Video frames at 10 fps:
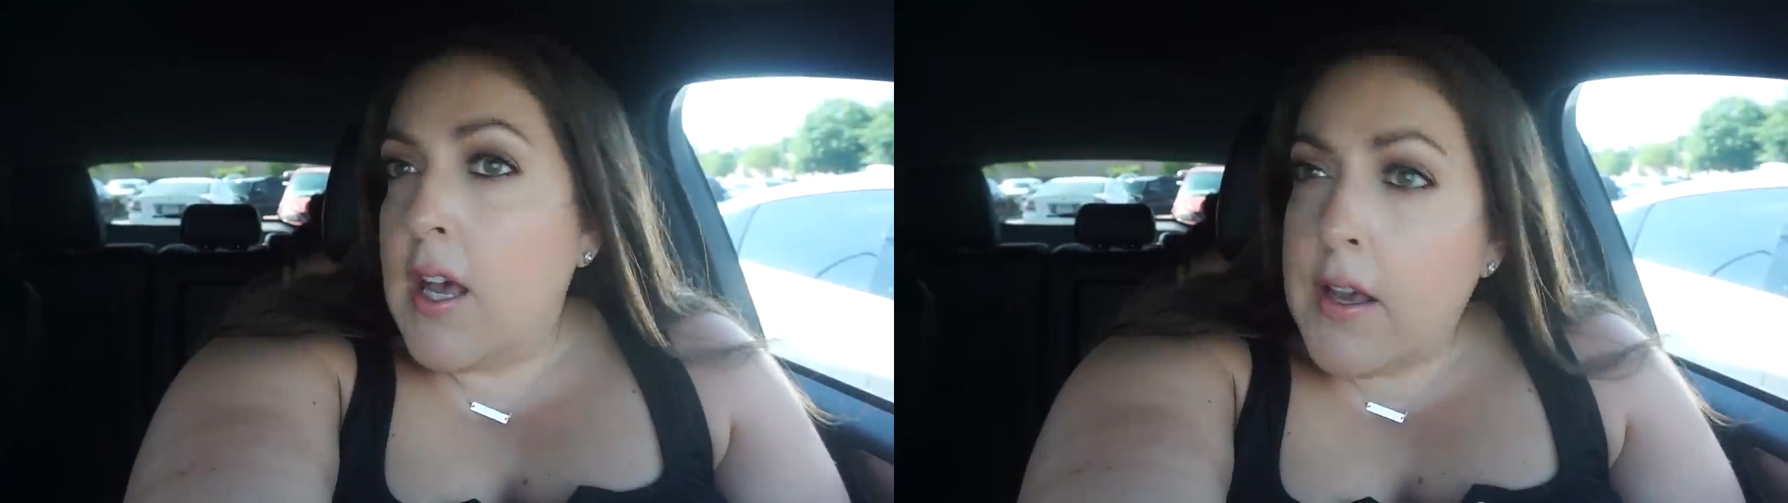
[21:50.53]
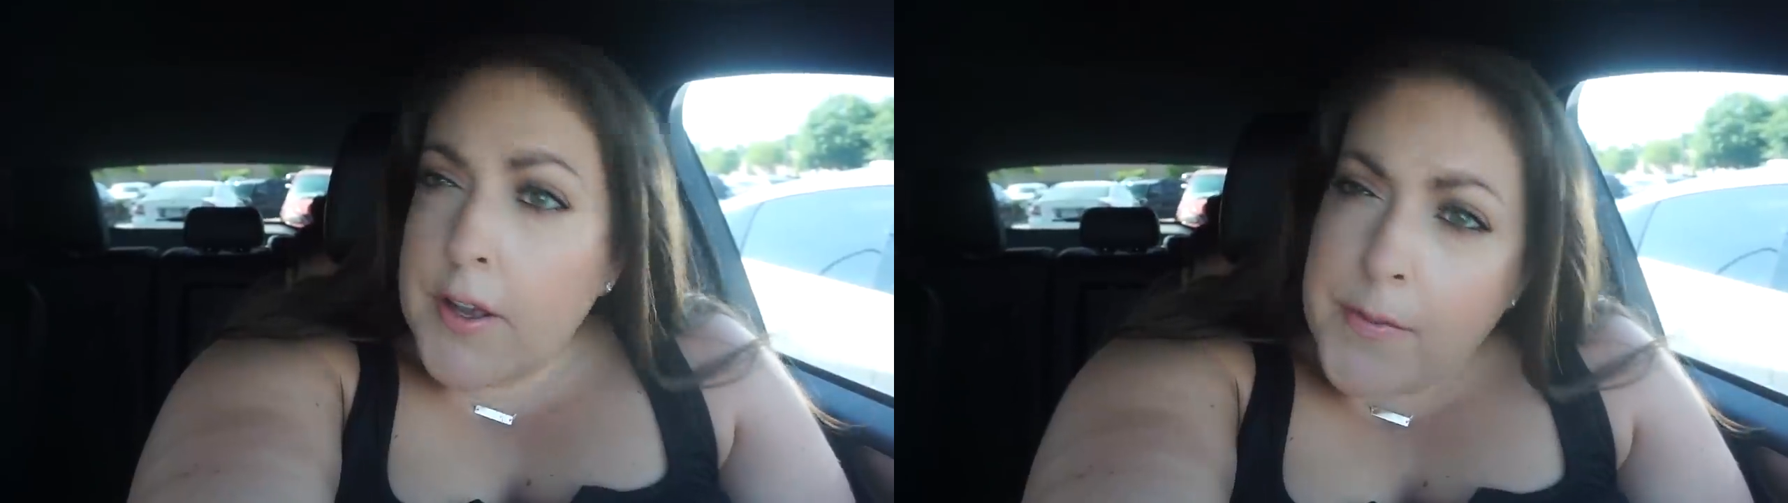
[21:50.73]

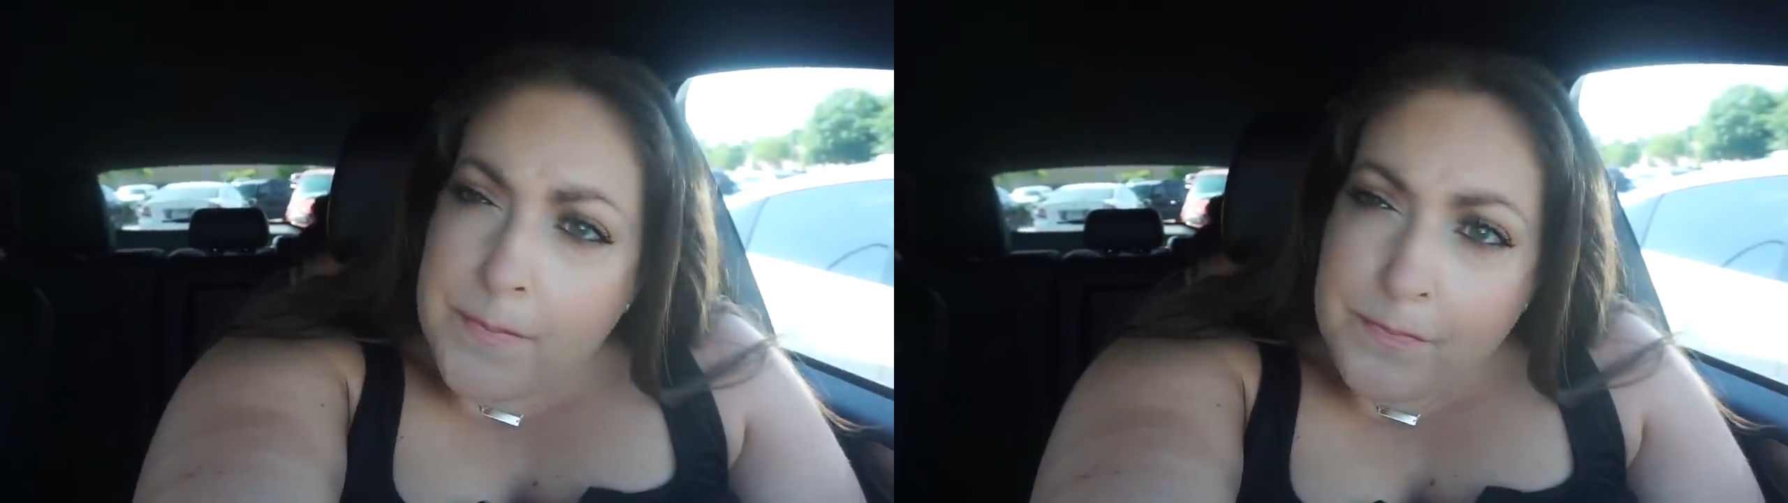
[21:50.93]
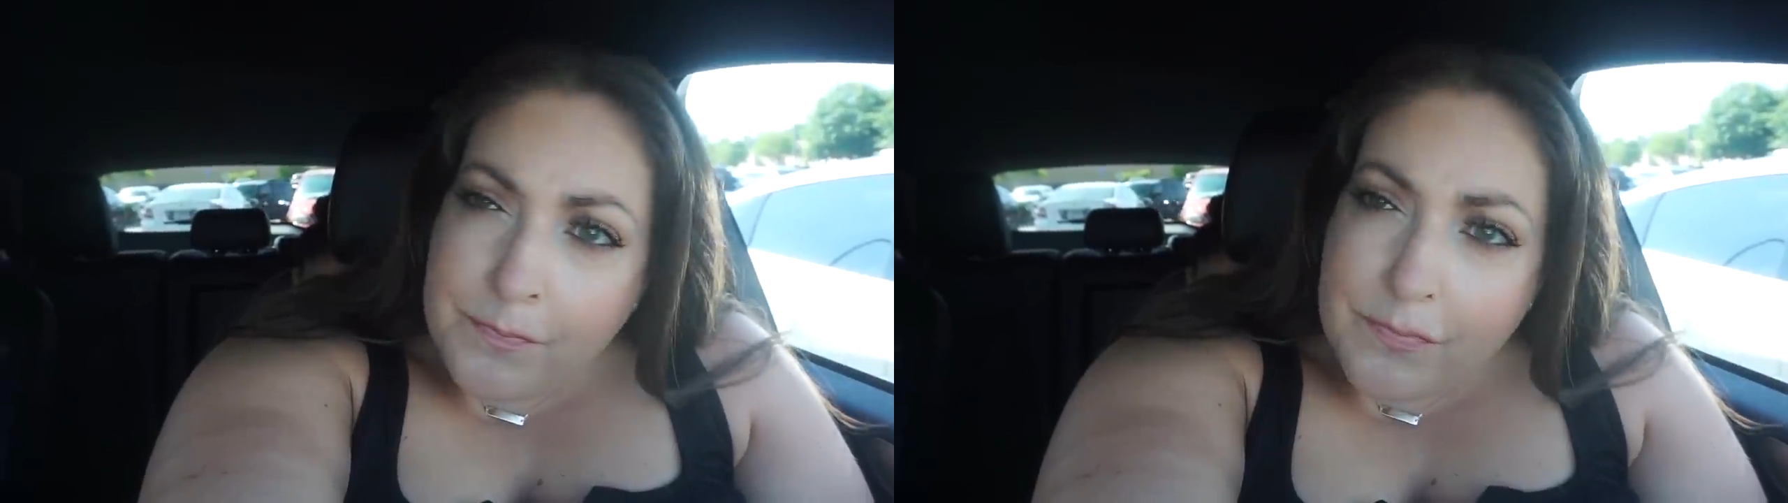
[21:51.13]

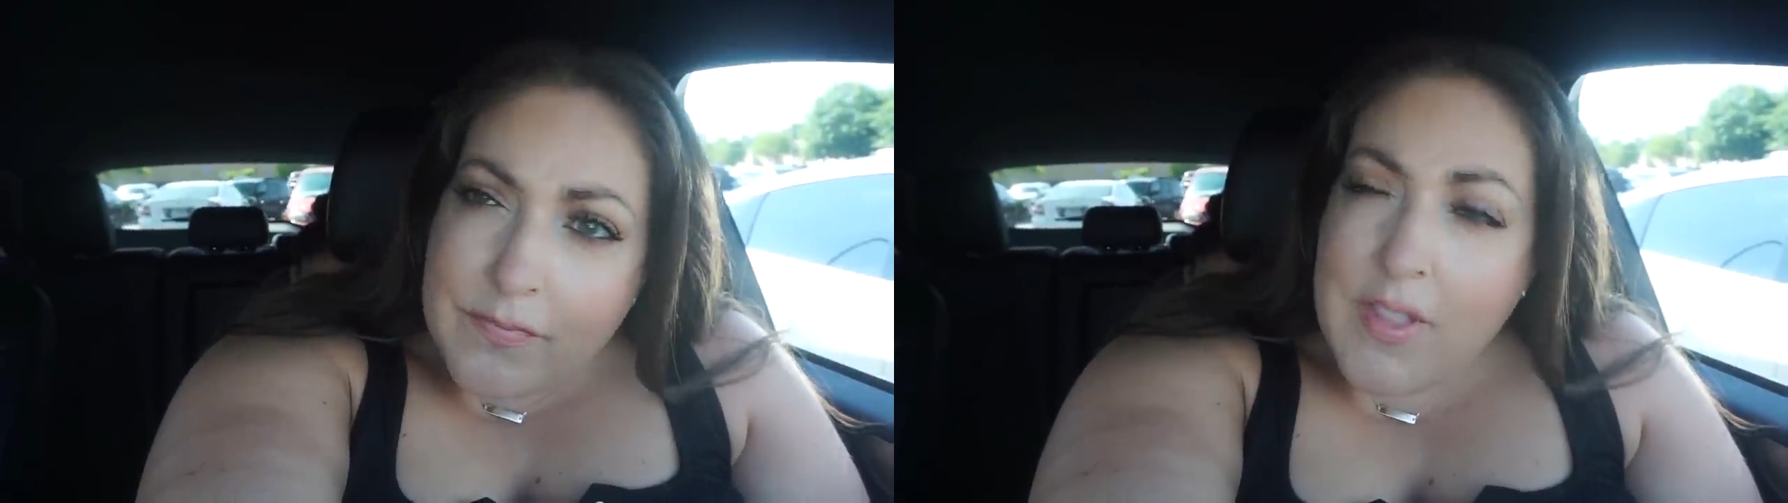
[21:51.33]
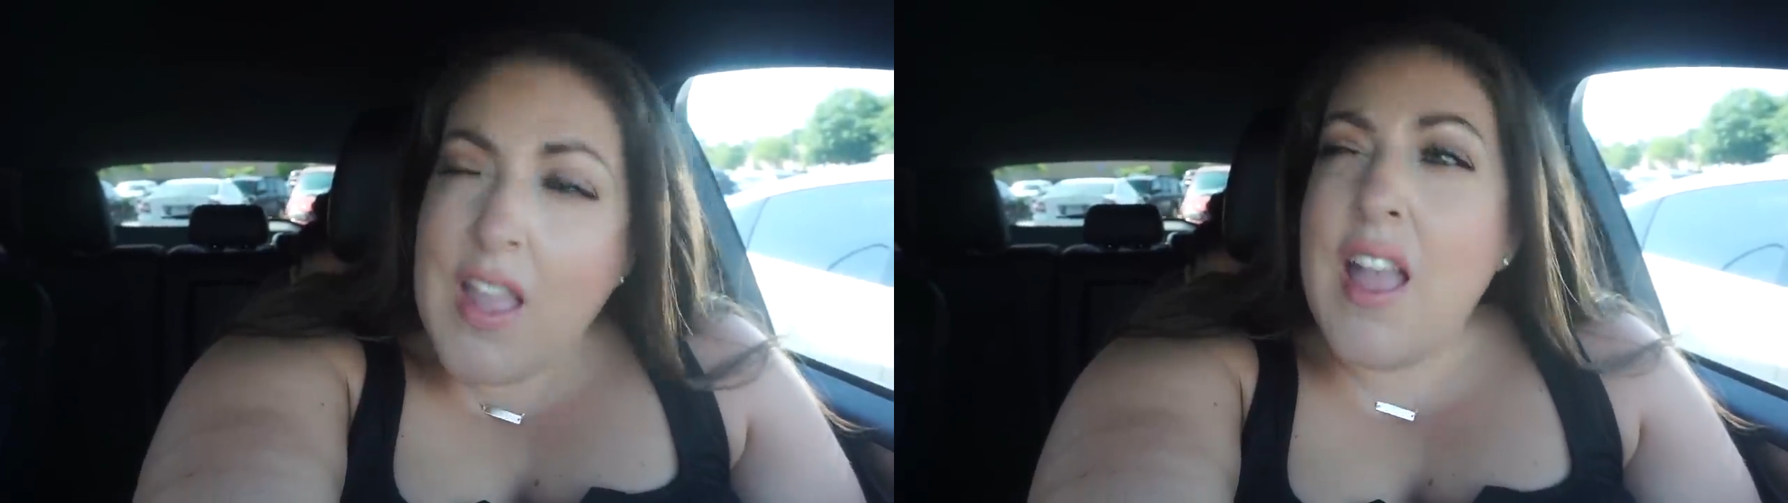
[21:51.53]
Um,
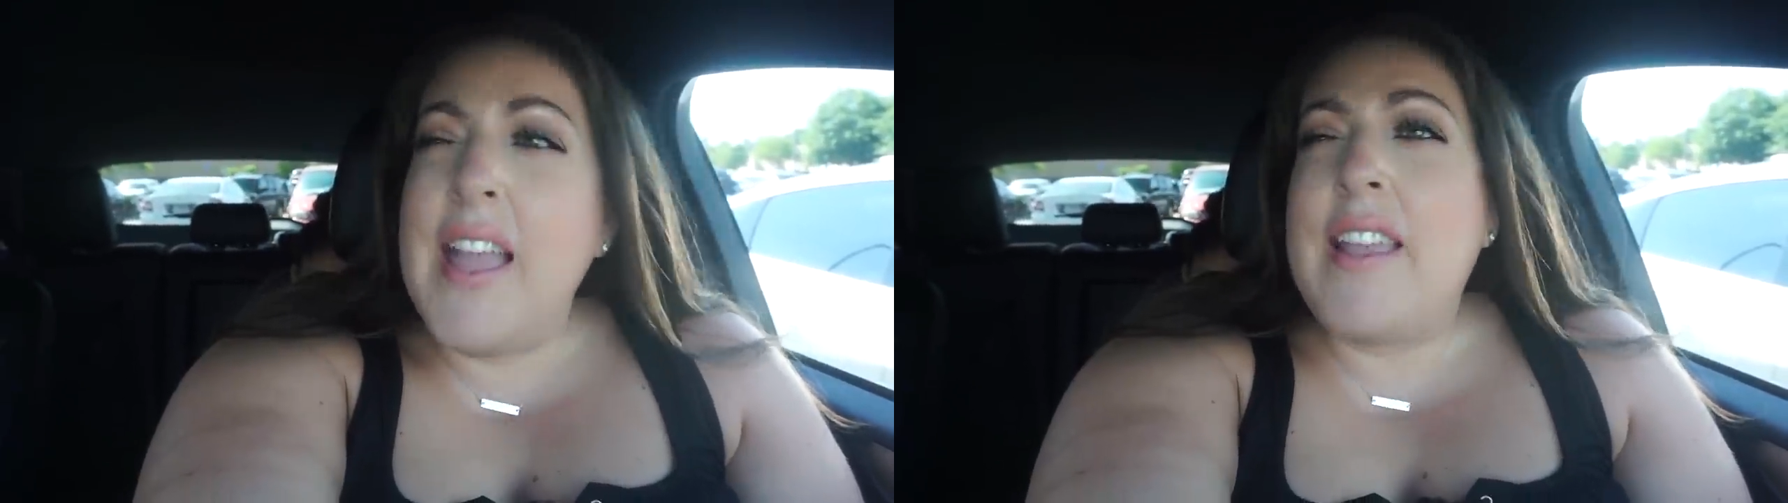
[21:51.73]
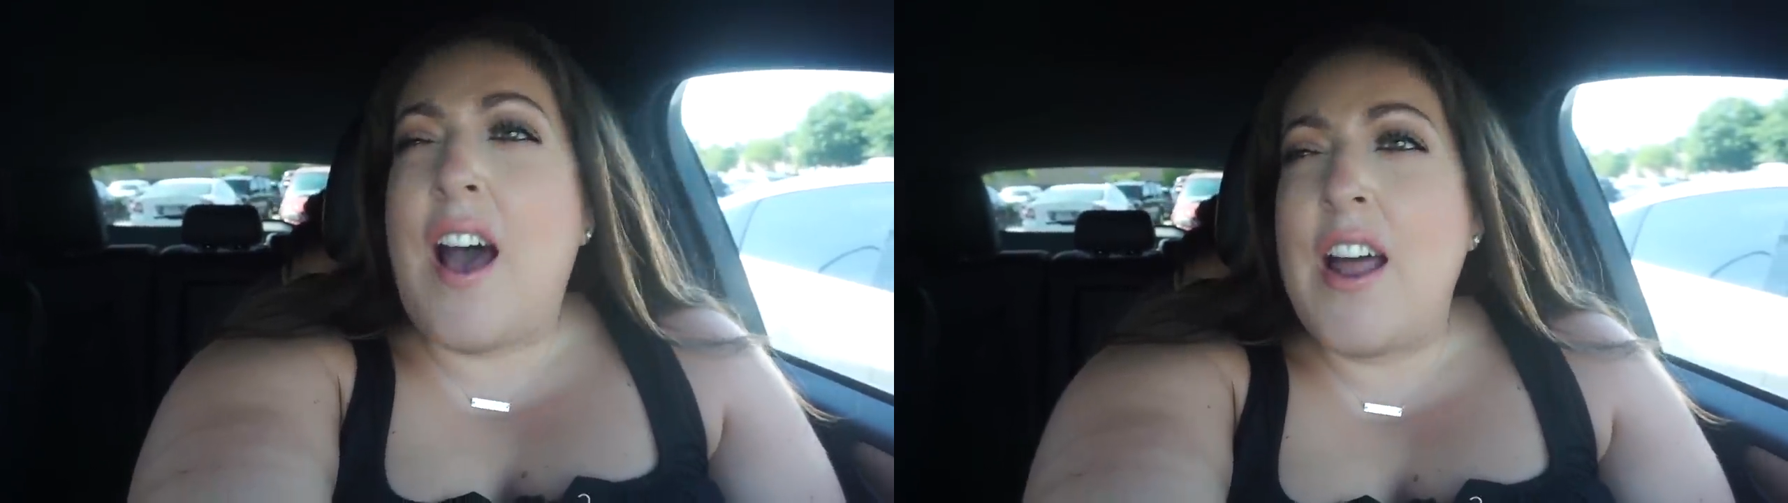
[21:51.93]

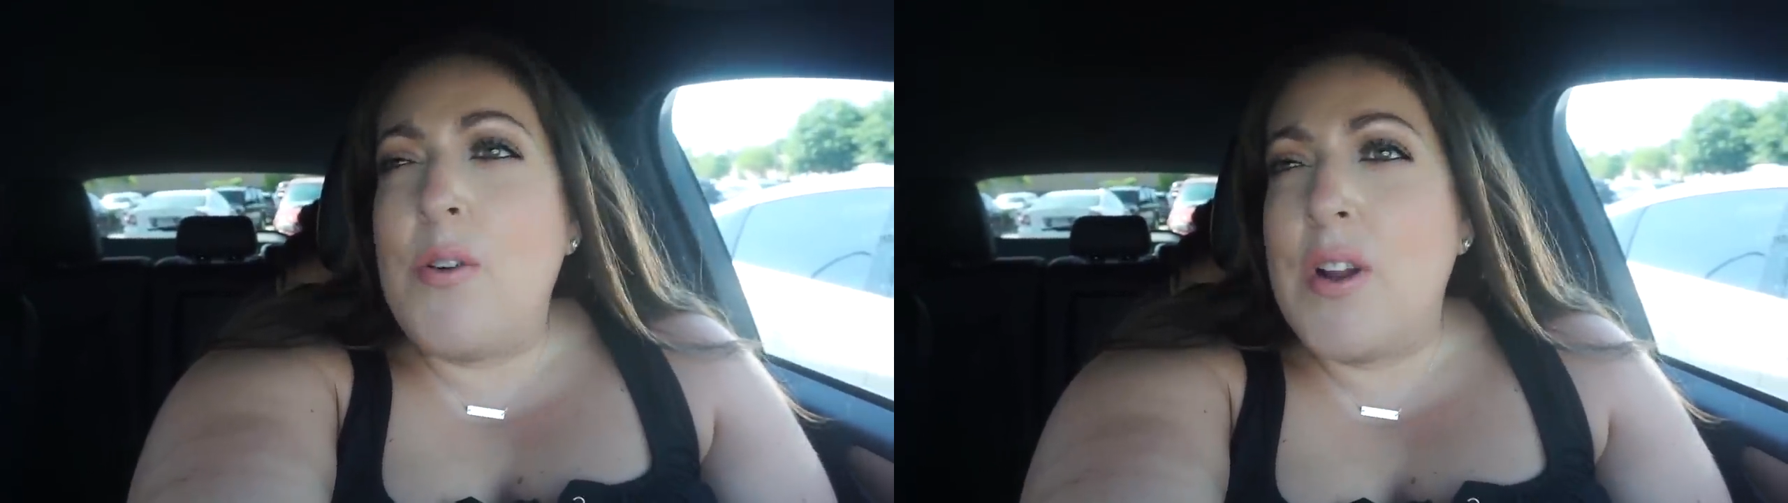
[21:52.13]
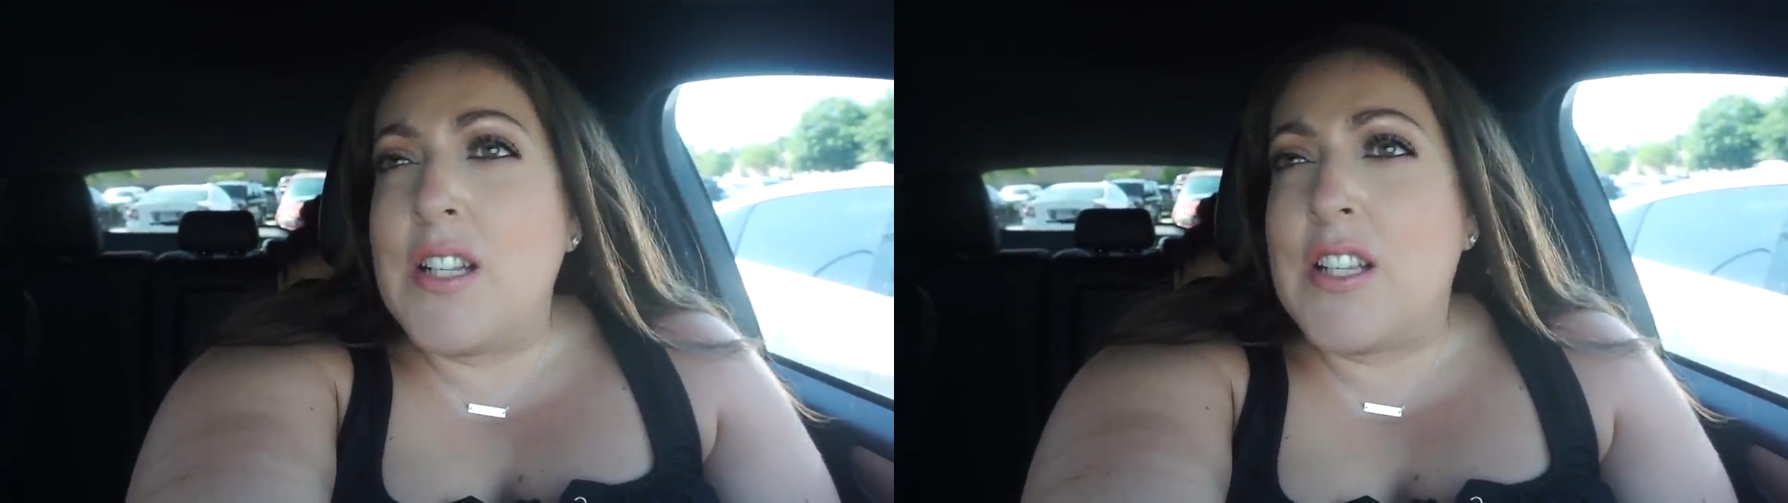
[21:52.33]
I kind of wanted